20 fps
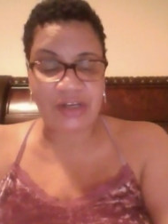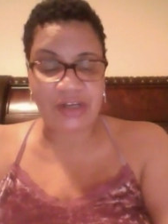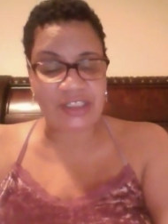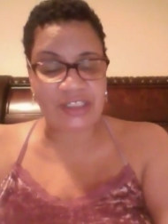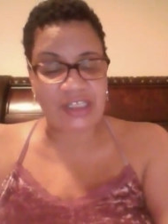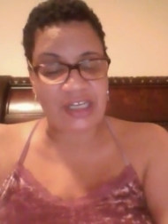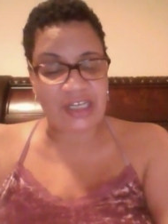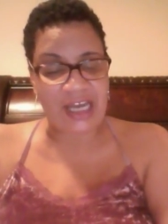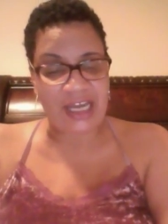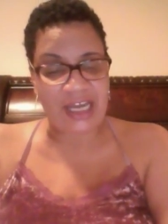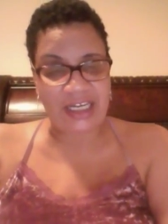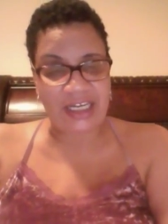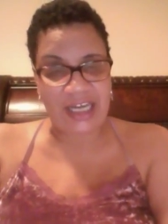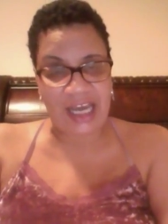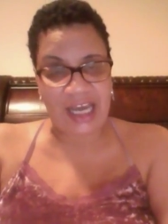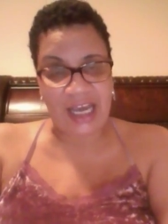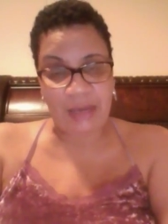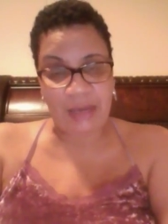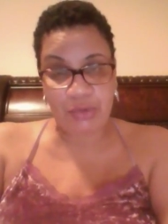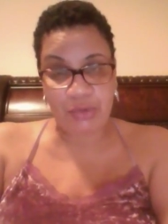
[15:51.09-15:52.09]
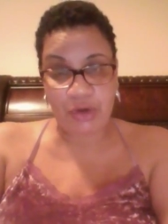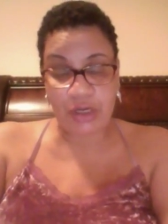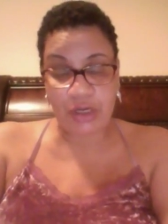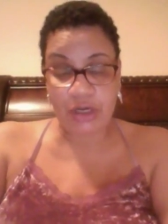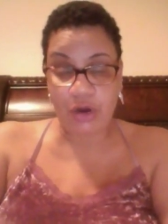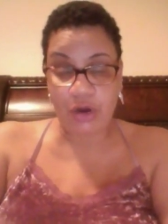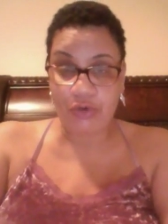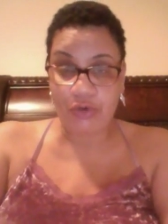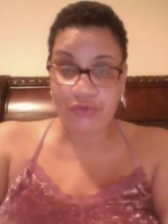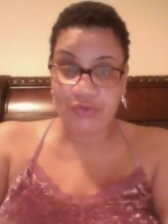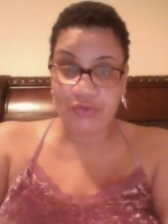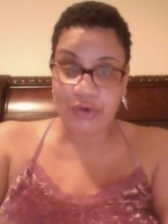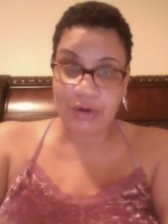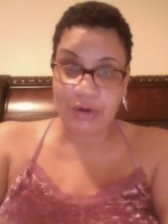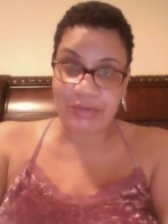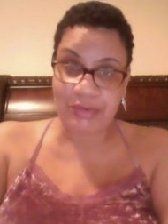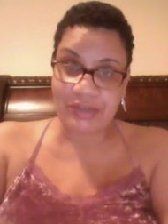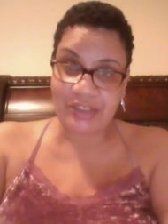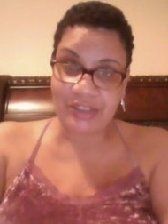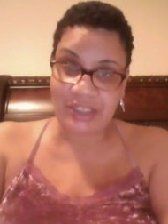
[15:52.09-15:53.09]
is a
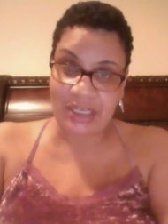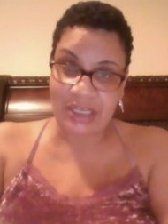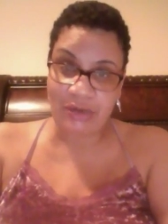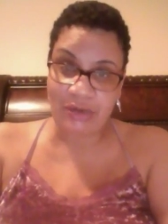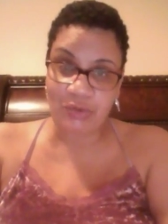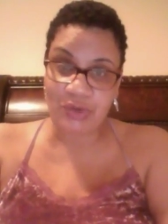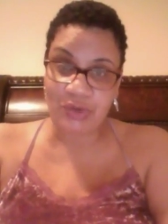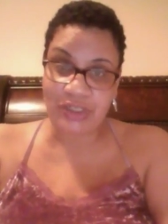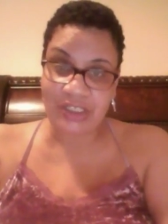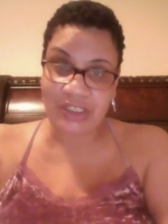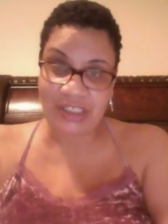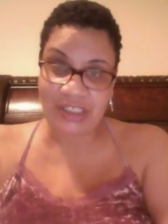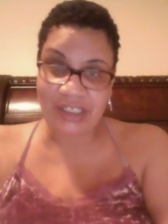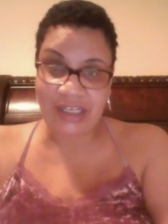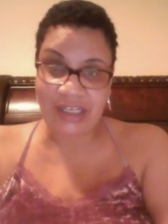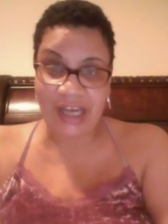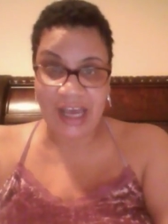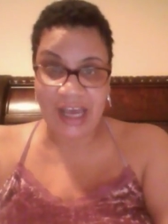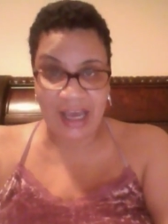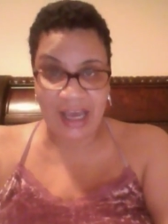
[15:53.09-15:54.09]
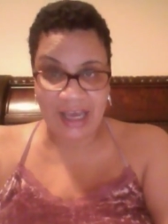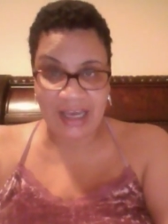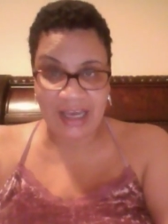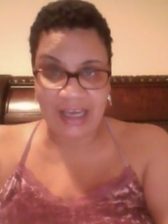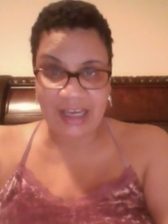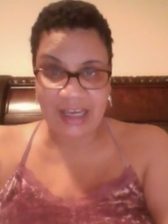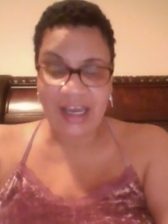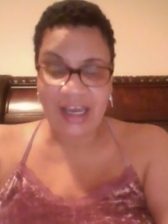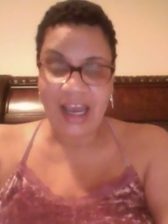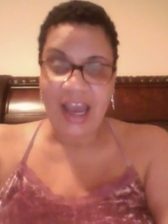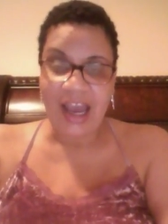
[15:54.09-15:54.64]
99.04%, which is an A.